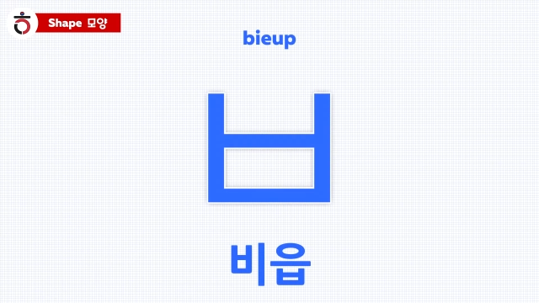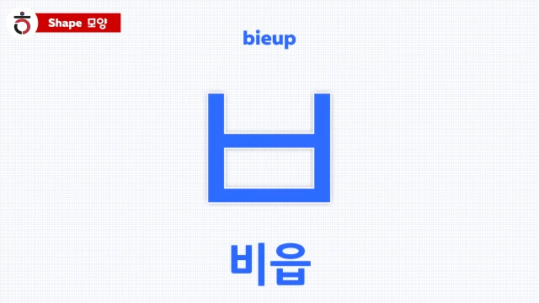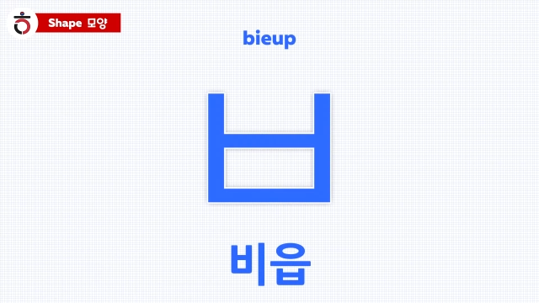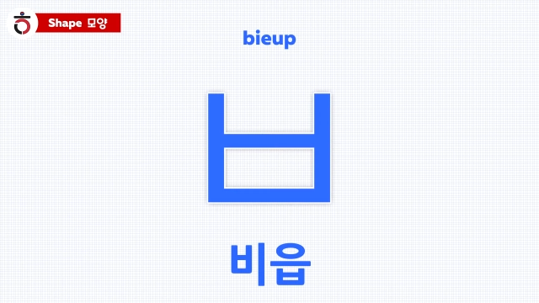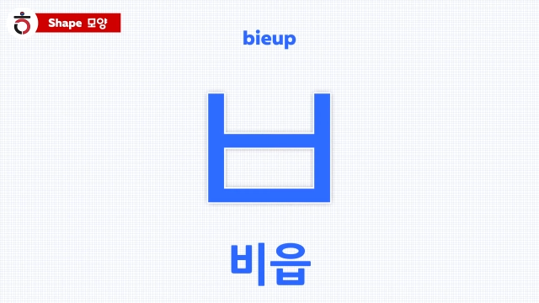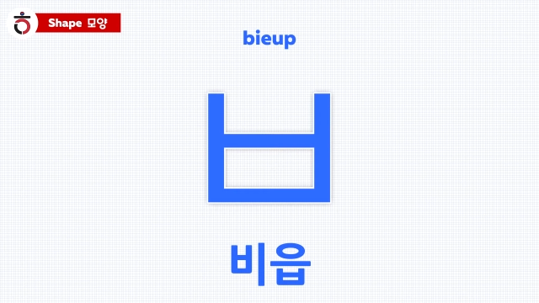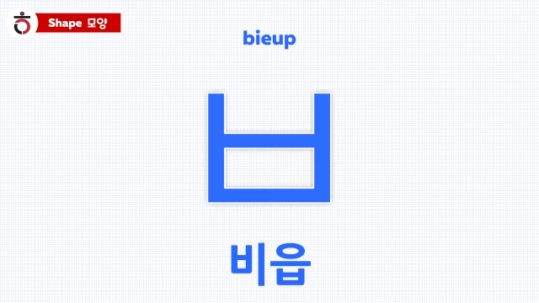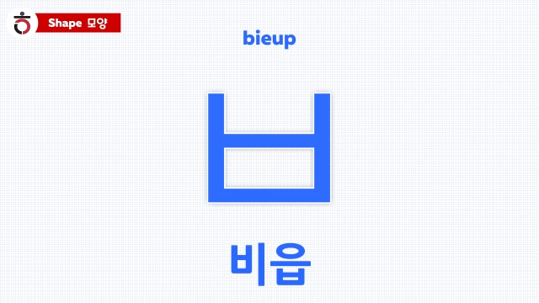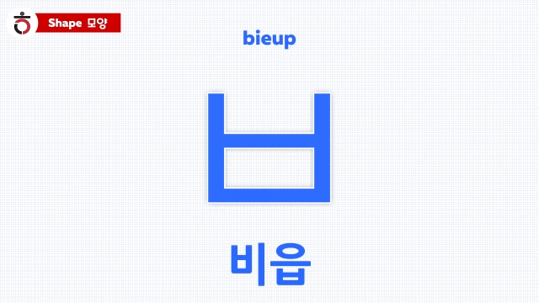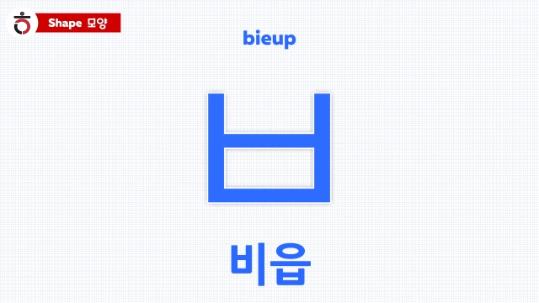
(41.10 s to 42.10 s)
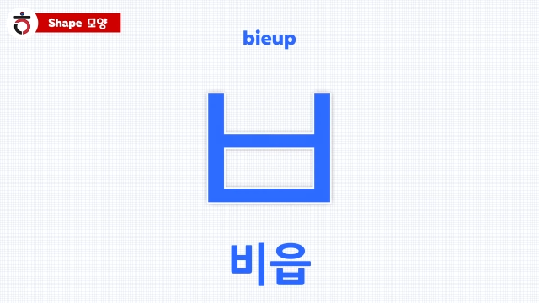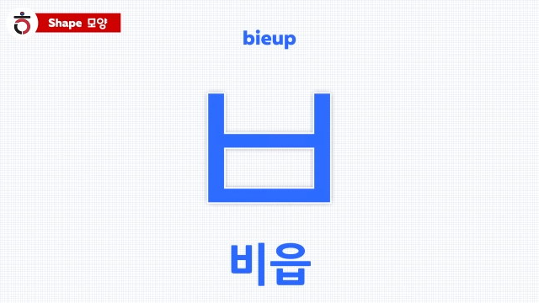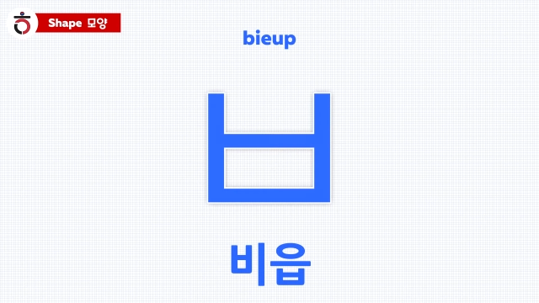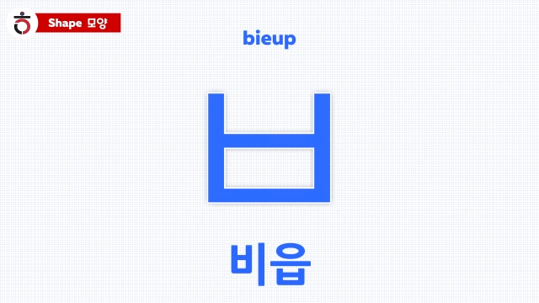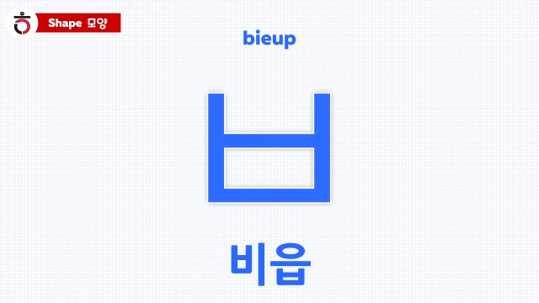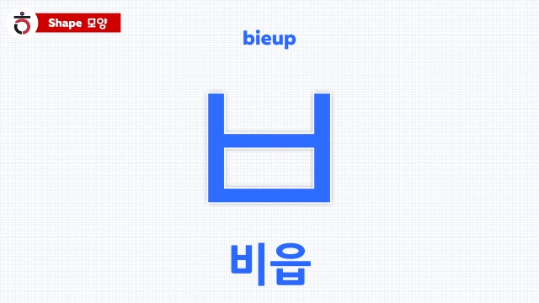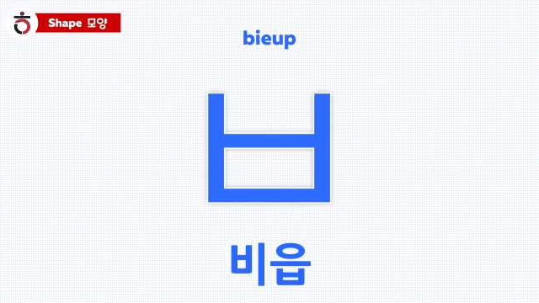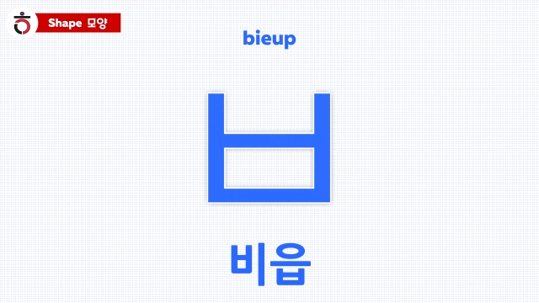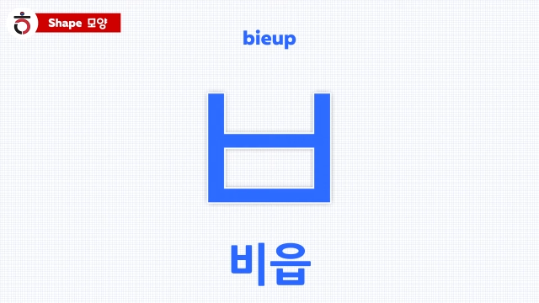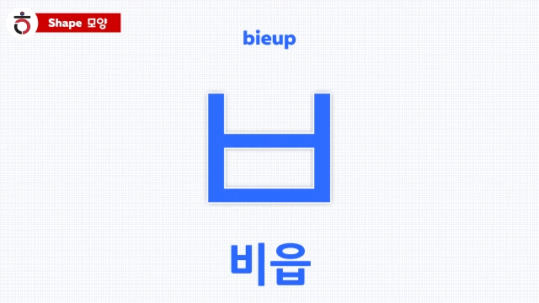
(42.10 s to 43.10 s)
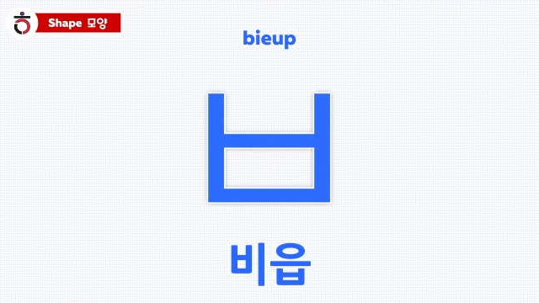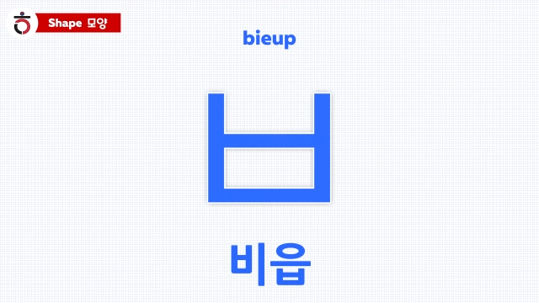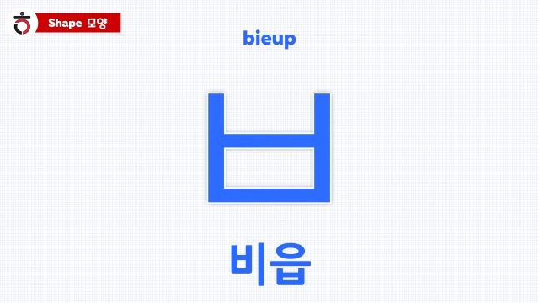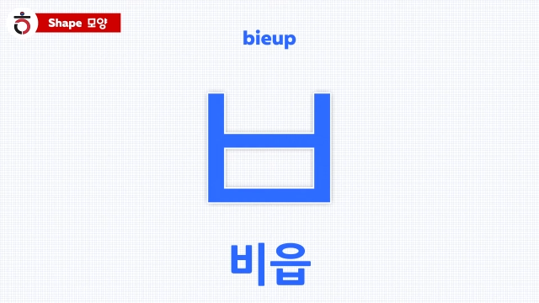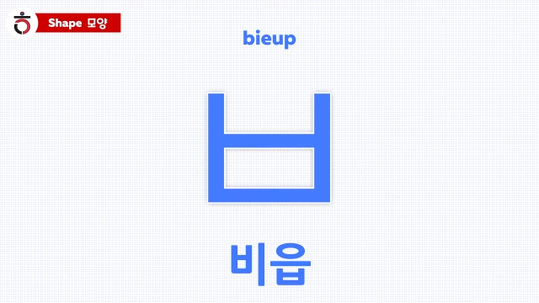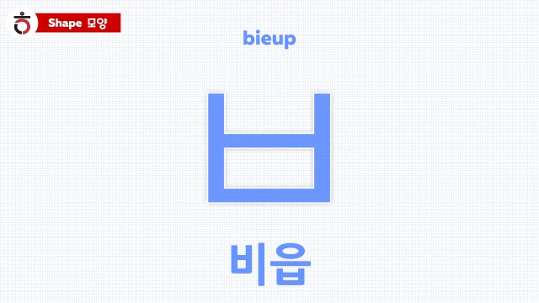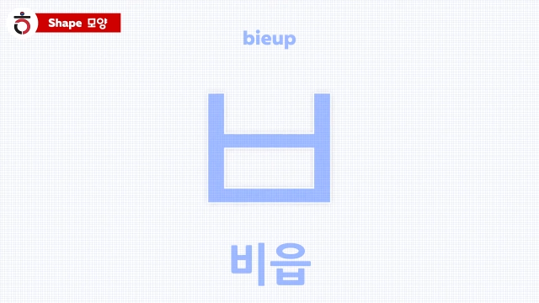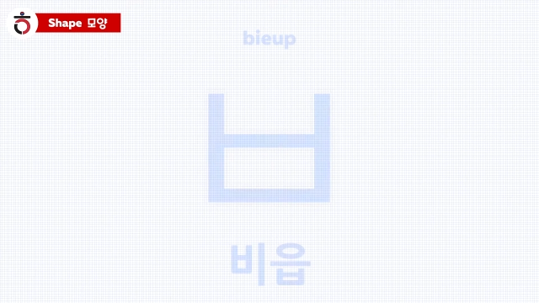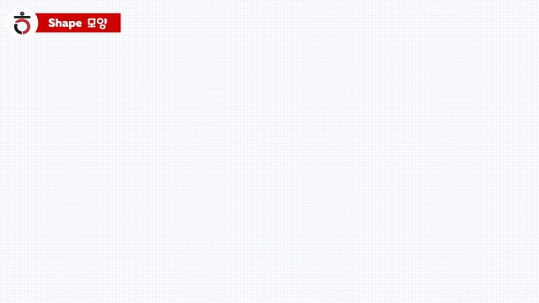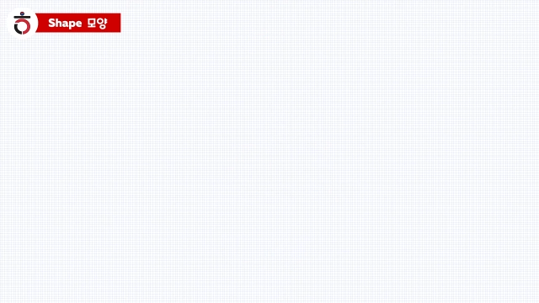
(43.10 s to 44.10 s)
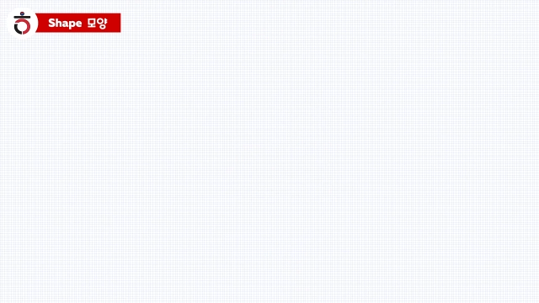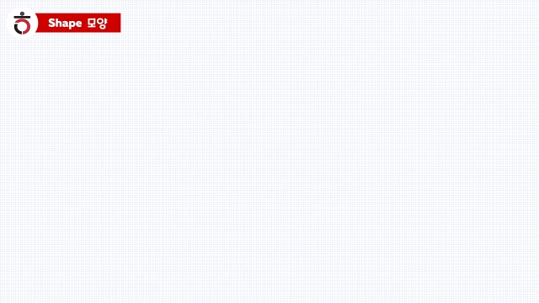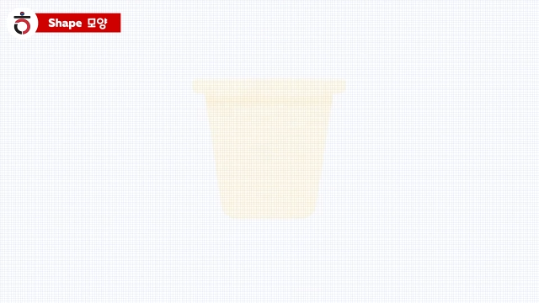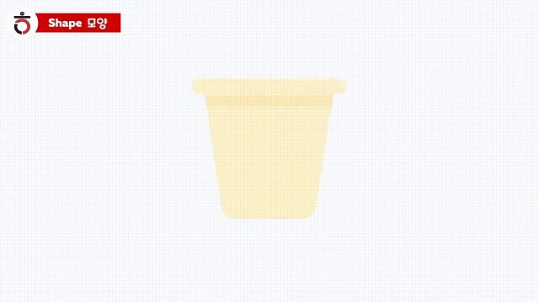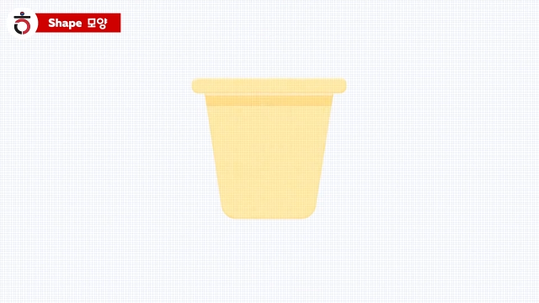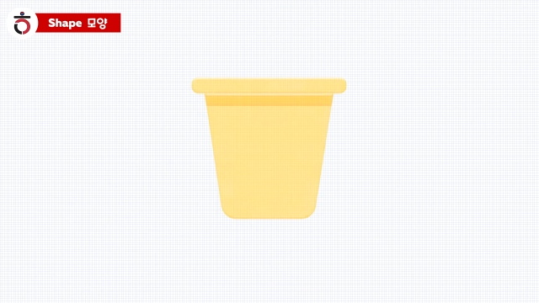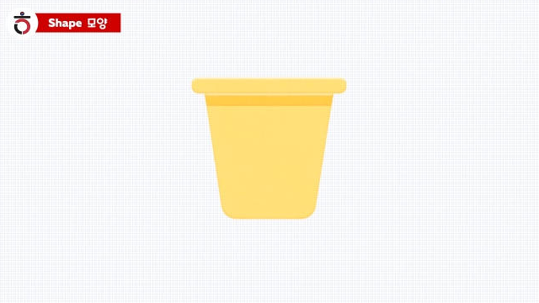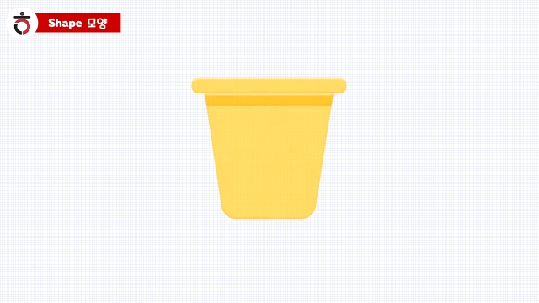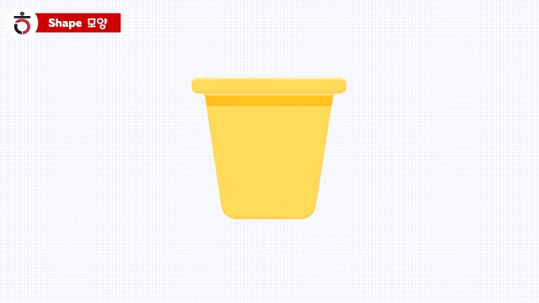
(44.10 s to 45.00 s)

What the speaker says: (no speaker visible)